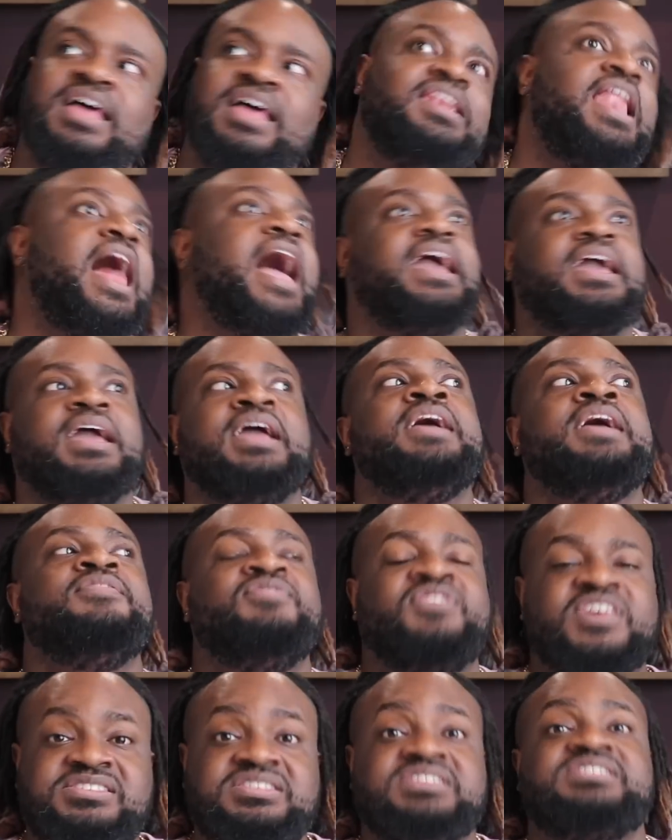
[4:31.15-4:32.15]
Like,
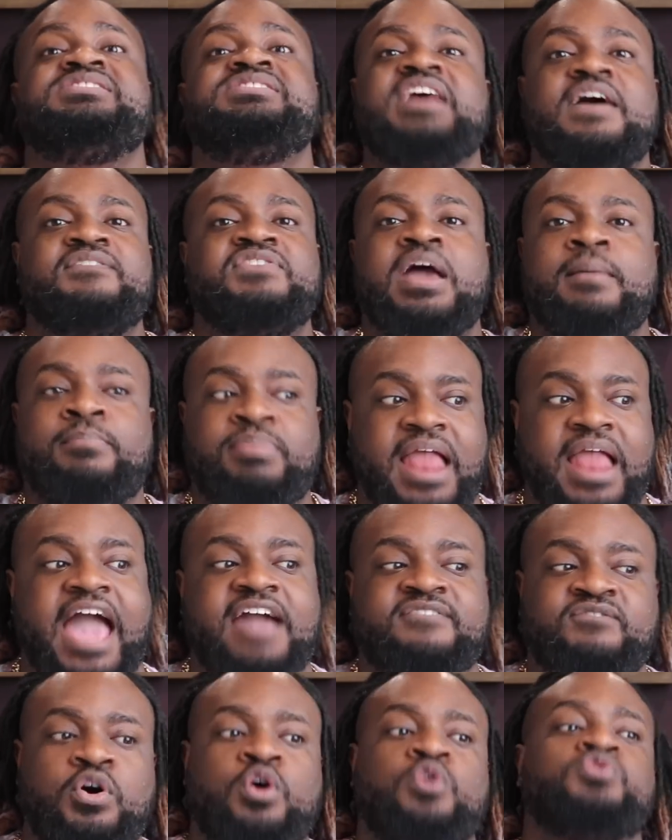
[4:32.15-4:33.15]
this is stuff that
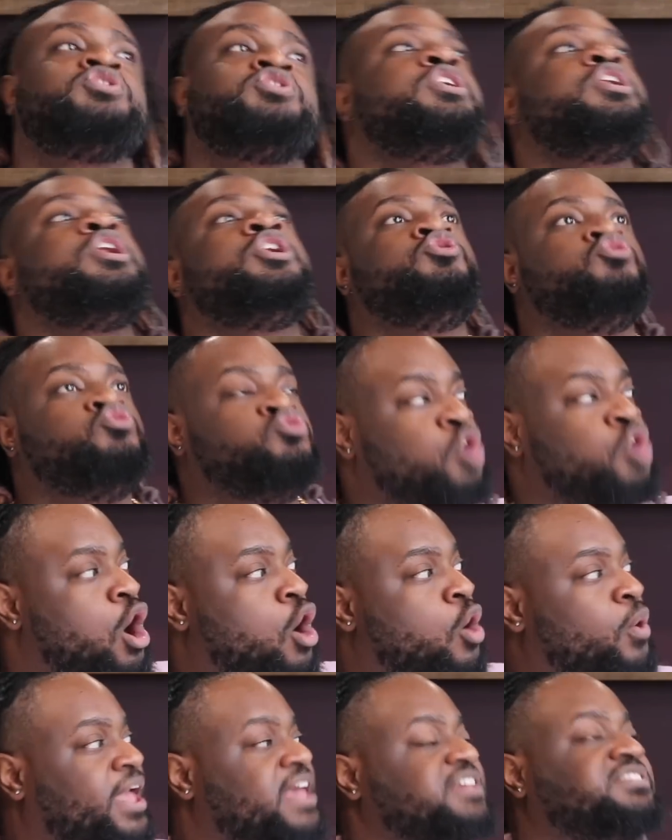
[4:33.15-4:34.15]
black folks
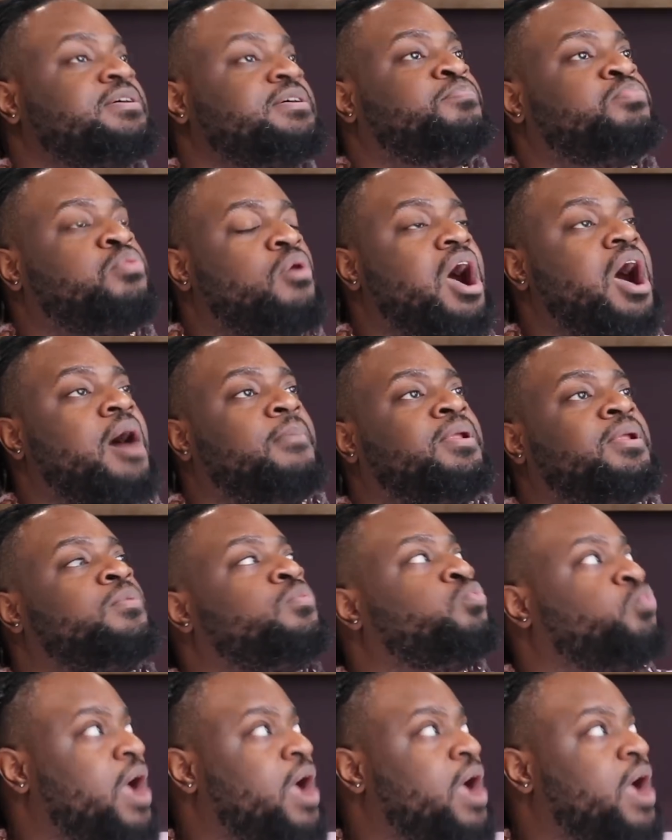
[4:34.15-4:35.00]
know is a problem,